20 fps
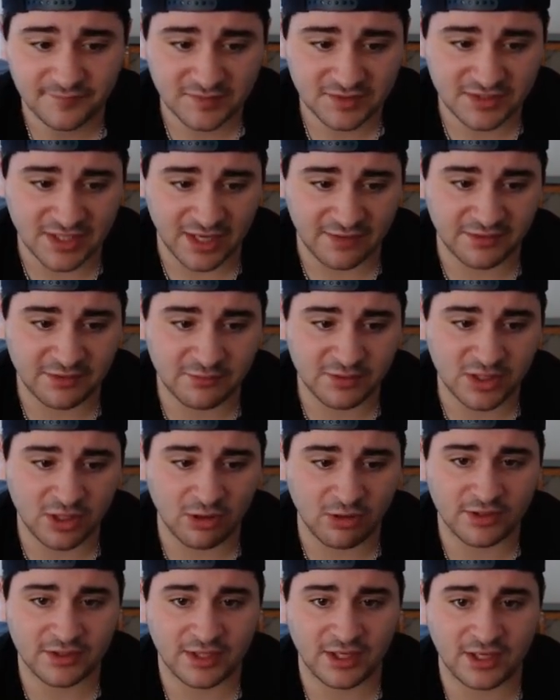Definitely would
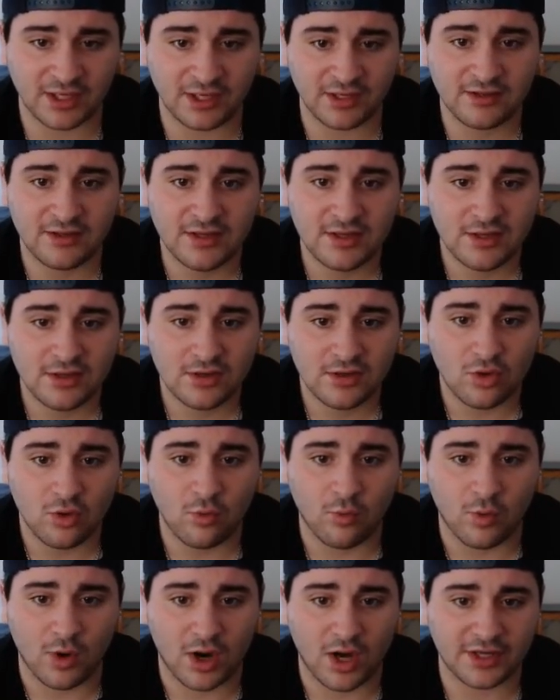go with uh,
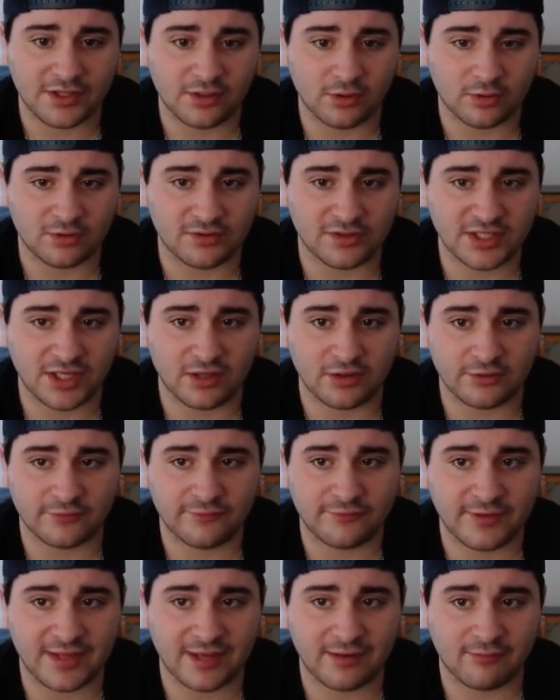one or the other
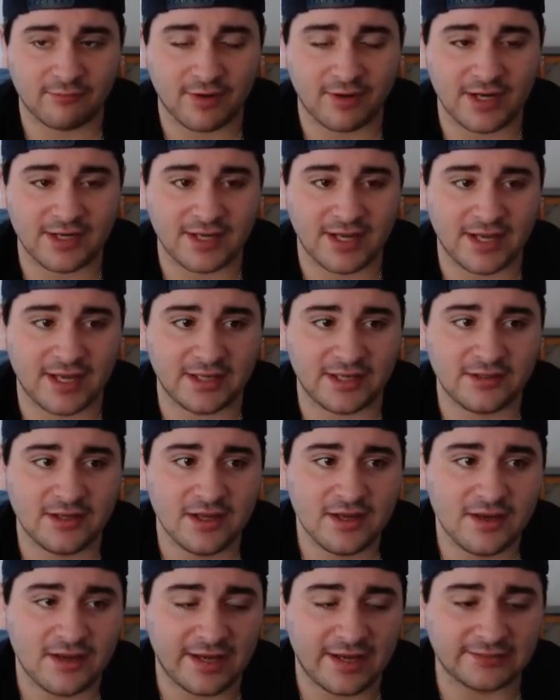for that right
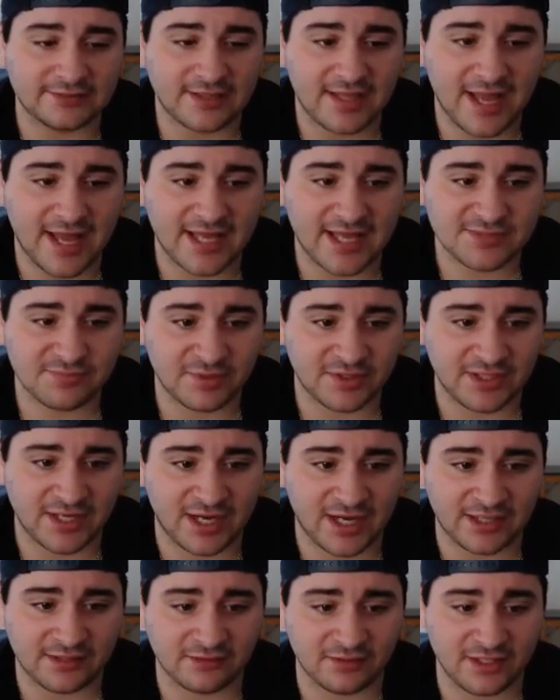end. And last but
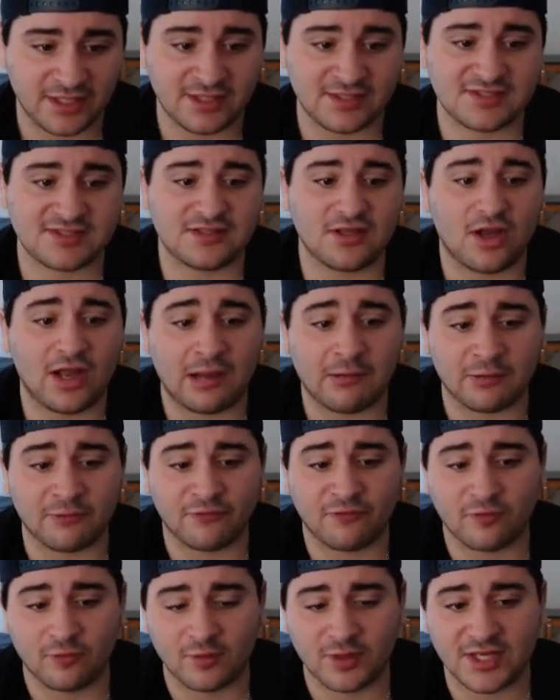not least, our
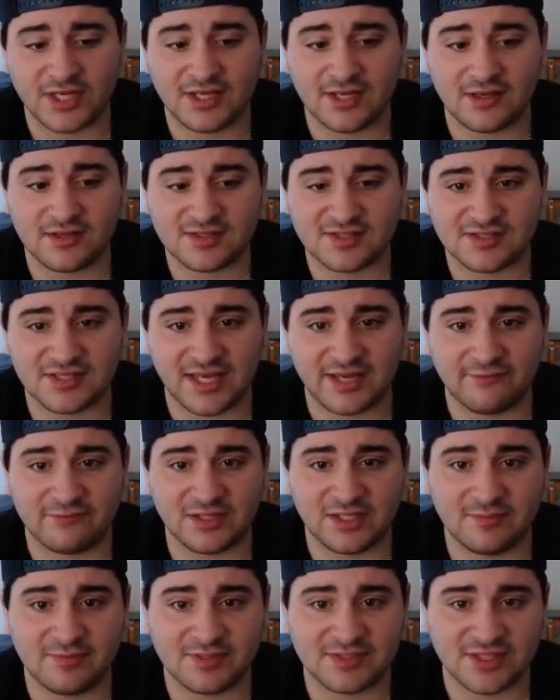free
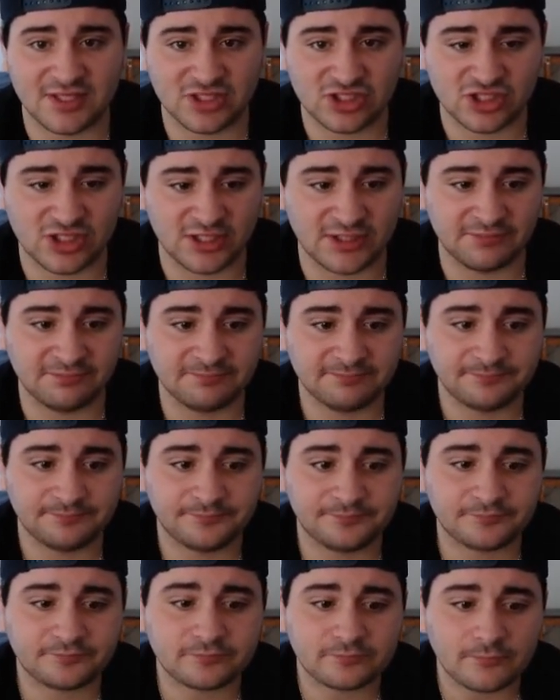safety position.
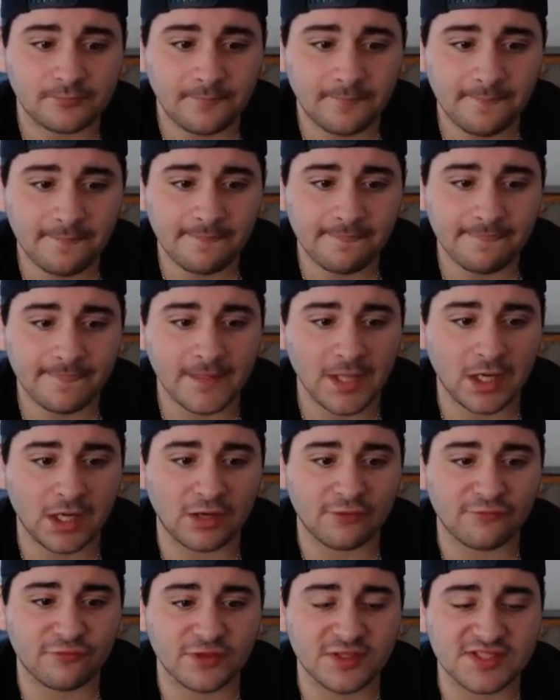
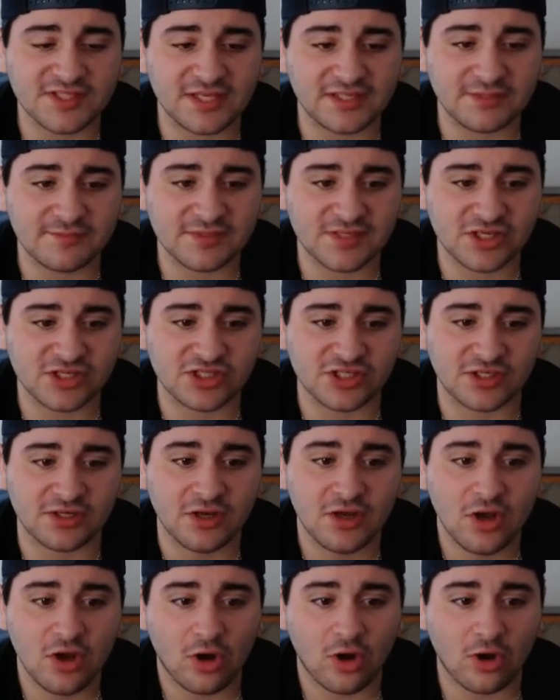Uh, free safety
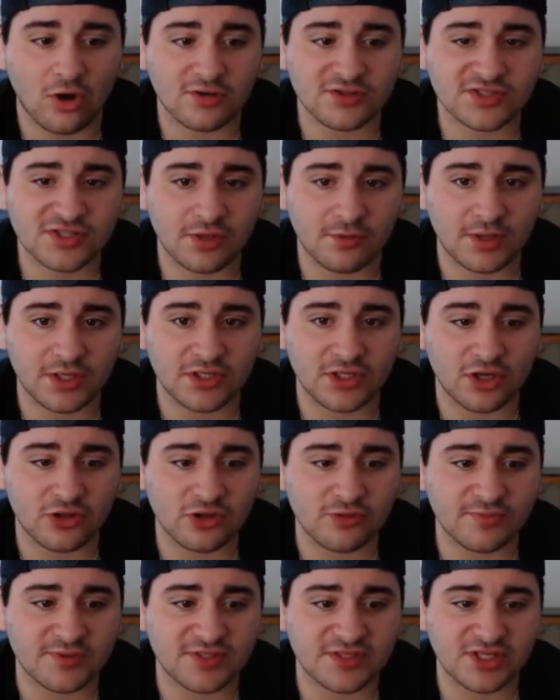position. Also
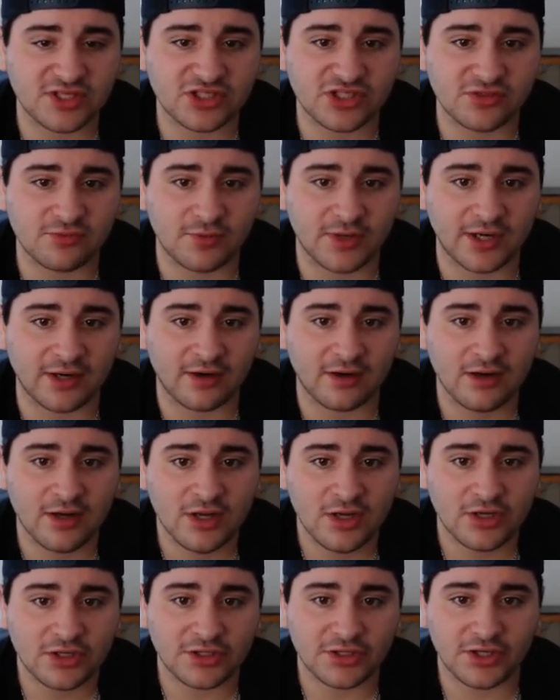another position where,
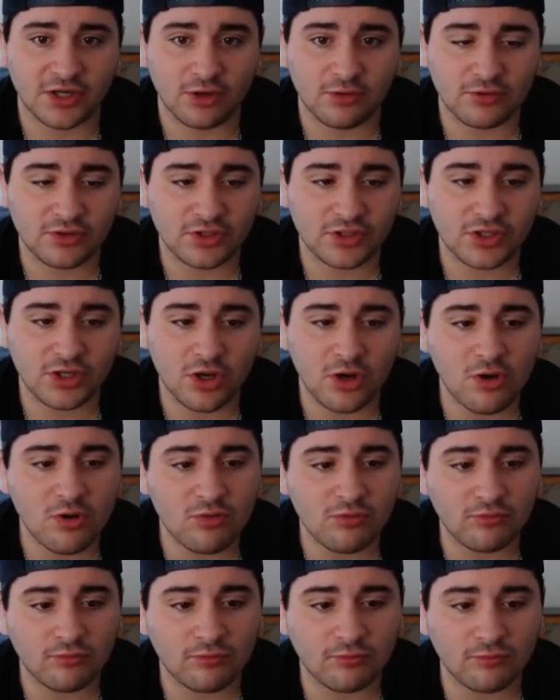you know,
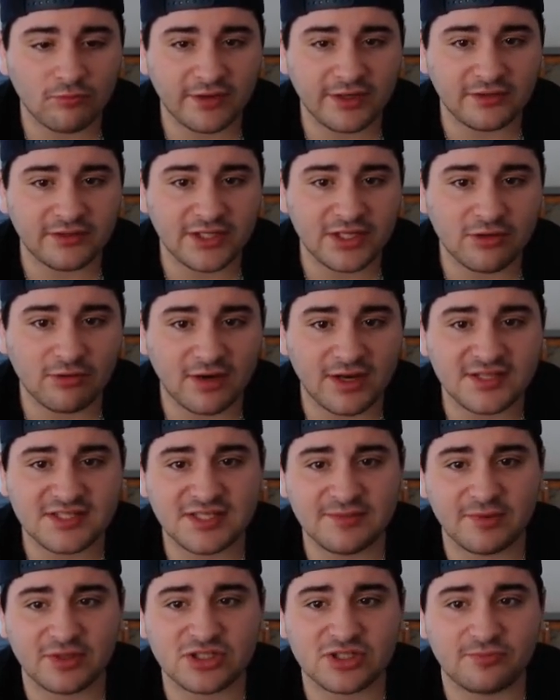no really
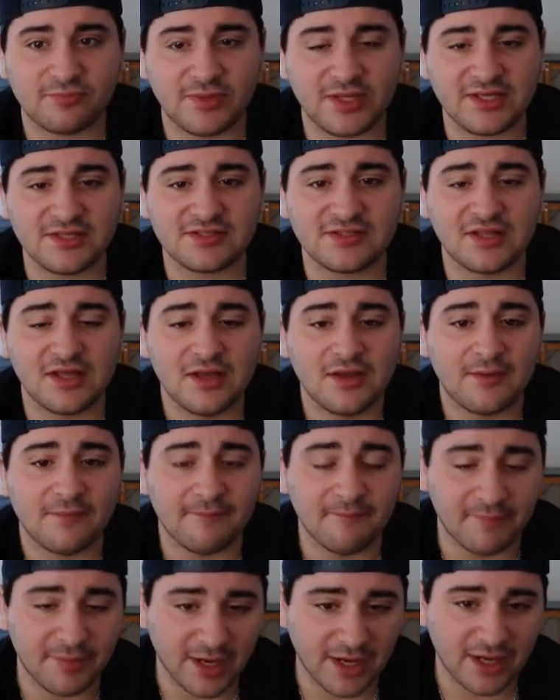crazy budget beast,
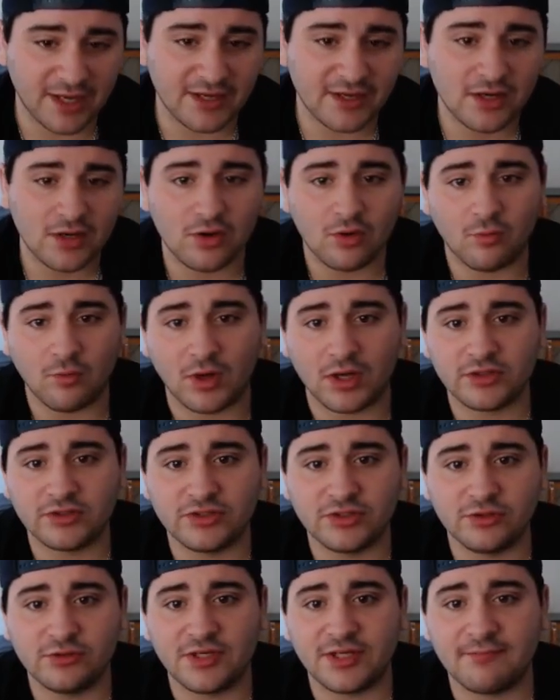but one
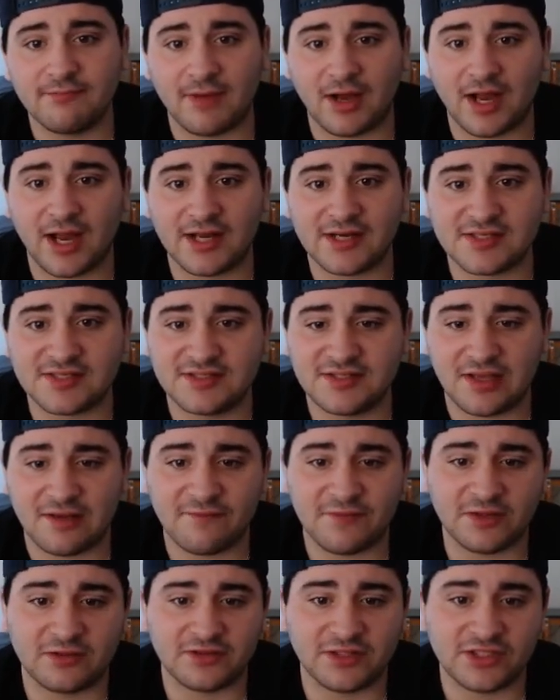dude in mind is
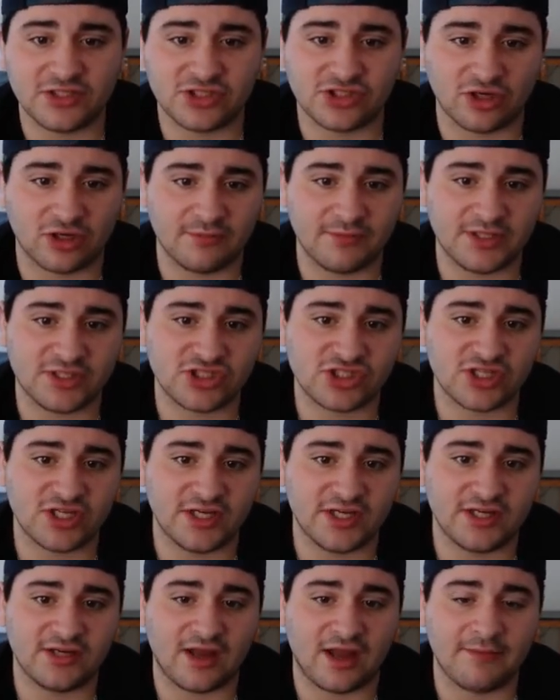definitely Jeremy
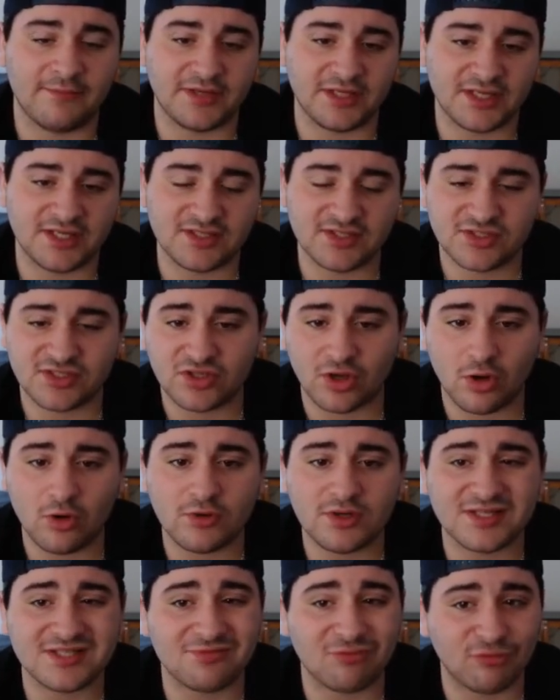Chinn. I mean, his
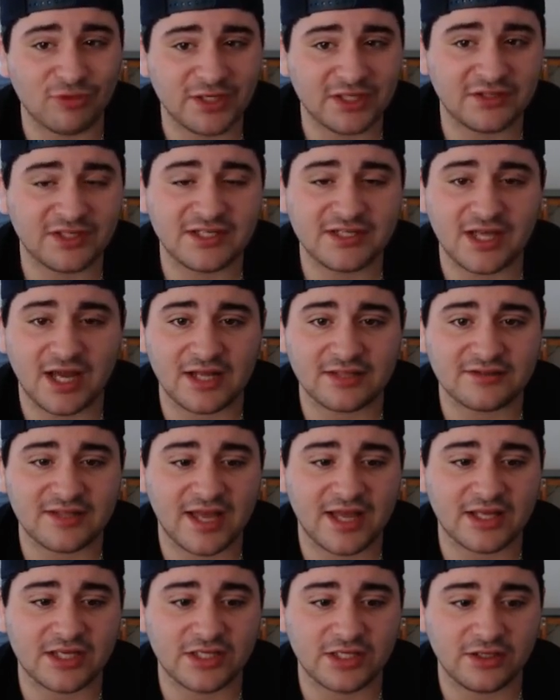zone is really not
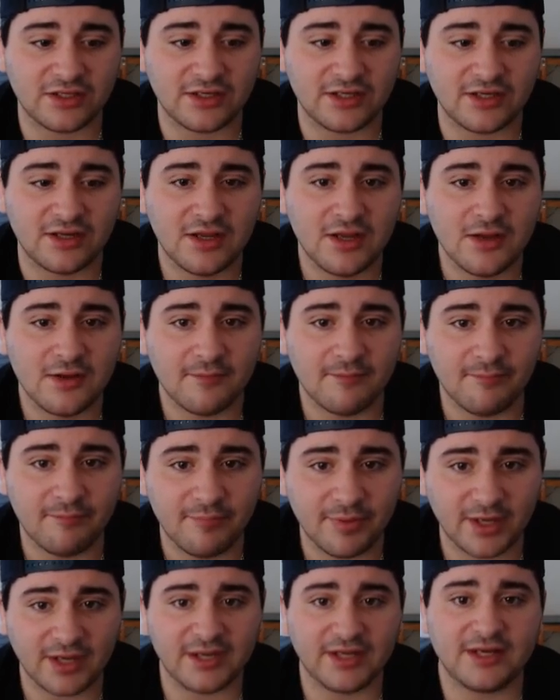that good,
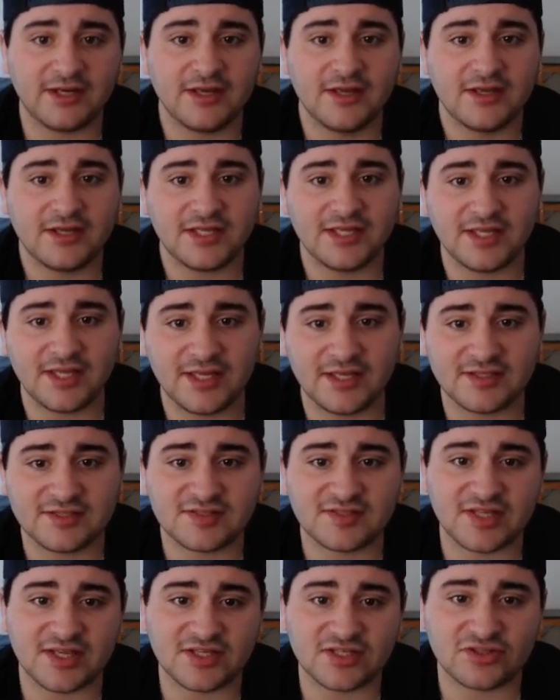but he is
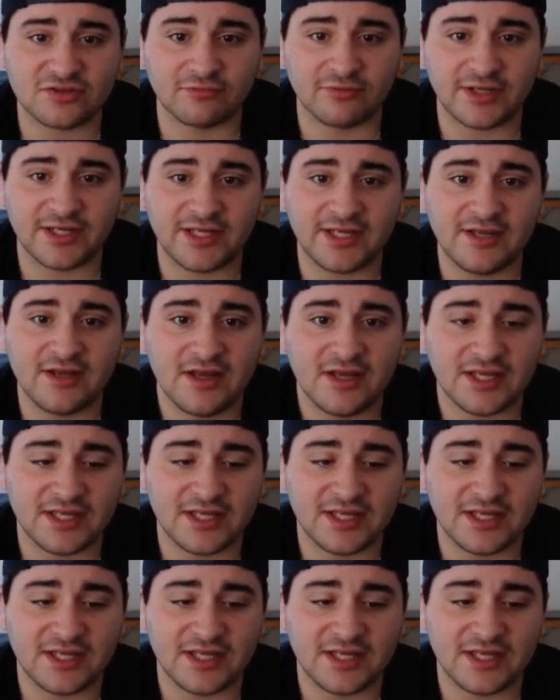6'3".